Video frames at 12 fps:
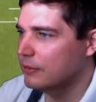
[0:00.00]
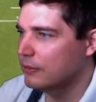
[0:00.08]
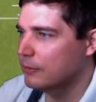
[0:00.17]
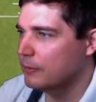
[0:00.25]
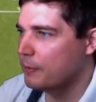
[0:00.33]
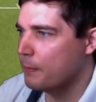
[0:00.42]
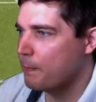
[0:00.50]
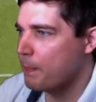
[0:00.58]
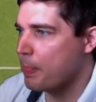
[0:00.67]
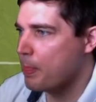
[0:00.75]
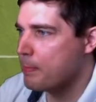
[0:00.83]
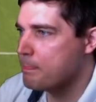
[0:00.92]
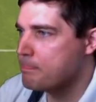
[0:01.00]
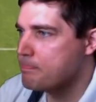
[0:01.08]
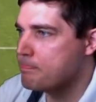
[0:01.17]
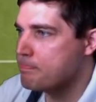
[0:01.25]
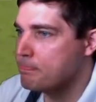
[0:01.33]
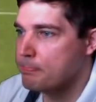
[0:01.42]

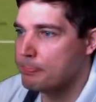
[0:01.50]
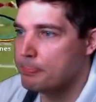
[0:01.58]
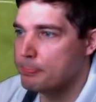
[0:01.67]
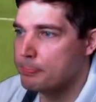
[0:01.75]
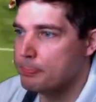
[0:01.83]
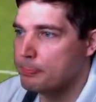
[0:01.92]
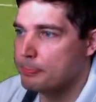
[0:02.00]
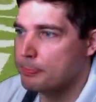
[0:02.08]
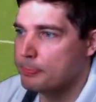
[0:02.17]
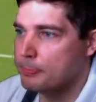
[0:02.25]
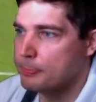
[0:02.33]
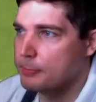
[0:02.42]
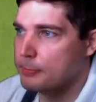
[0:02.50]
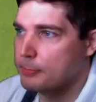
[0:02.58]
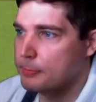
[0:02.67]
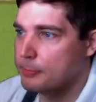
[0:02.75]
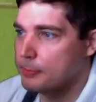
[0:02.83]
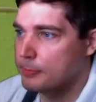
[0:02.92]

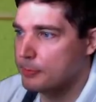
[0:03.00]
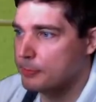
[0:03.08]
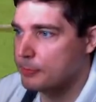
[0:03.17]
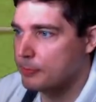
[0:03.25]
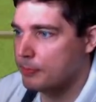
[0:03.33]
(silence)